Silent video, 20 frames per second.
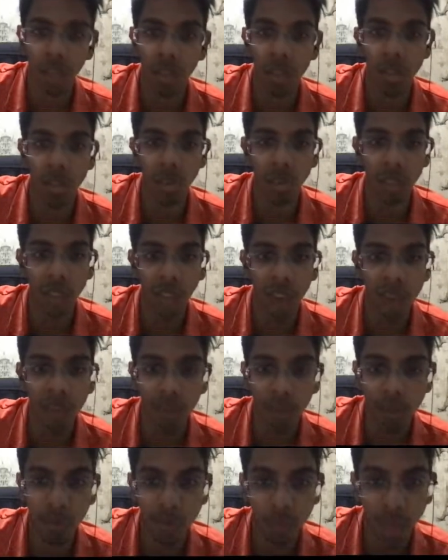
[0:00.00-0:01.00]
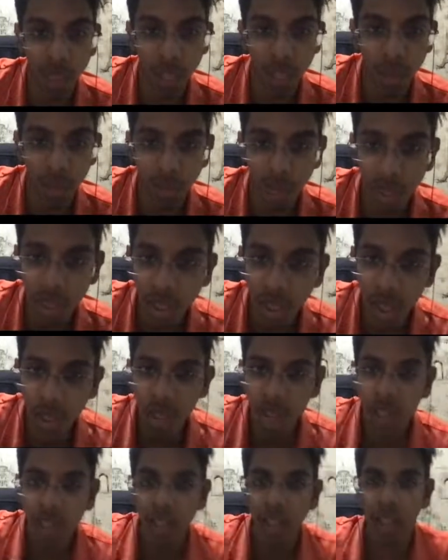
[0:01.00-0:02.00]
So time for one more game,
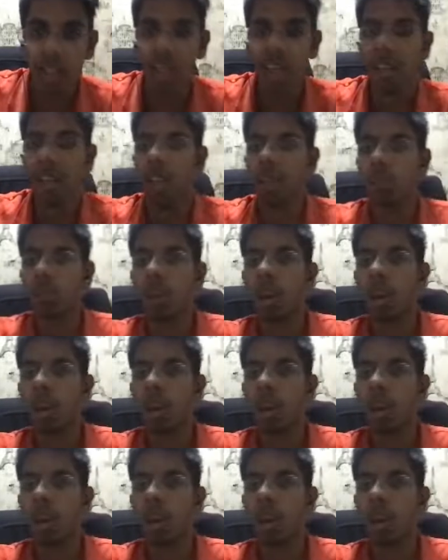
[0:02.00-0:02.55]
and we